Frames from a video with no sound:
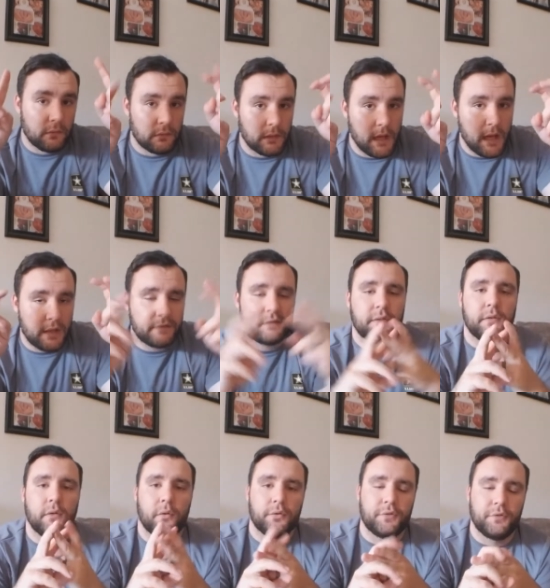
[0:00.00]
lost
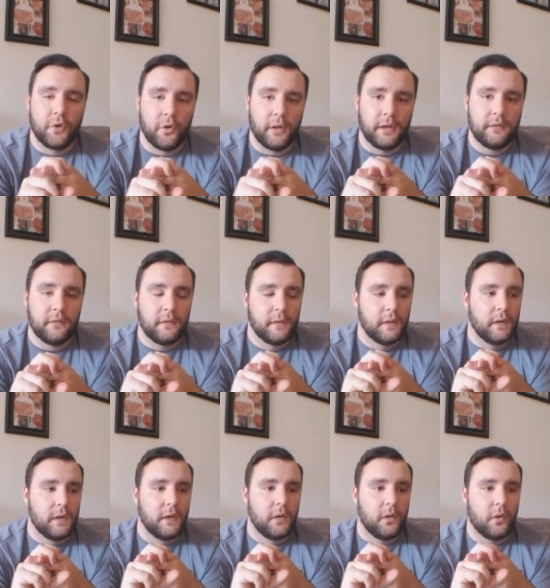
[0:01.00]
or stolen
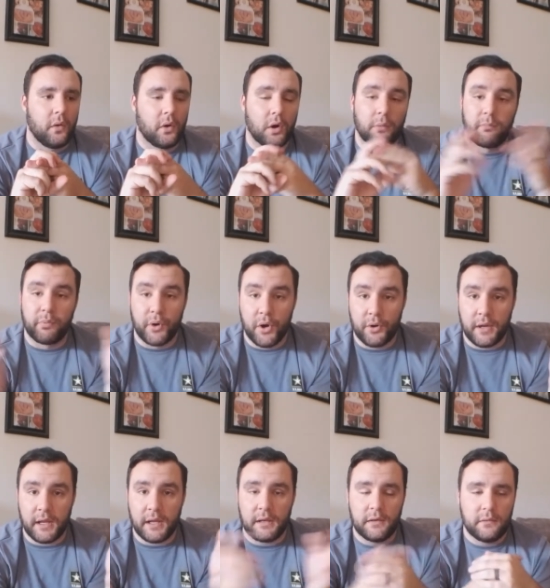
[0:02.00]
or
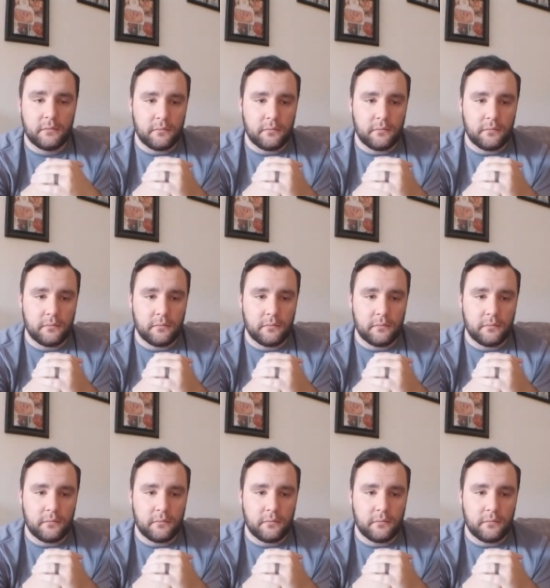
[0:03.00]
broken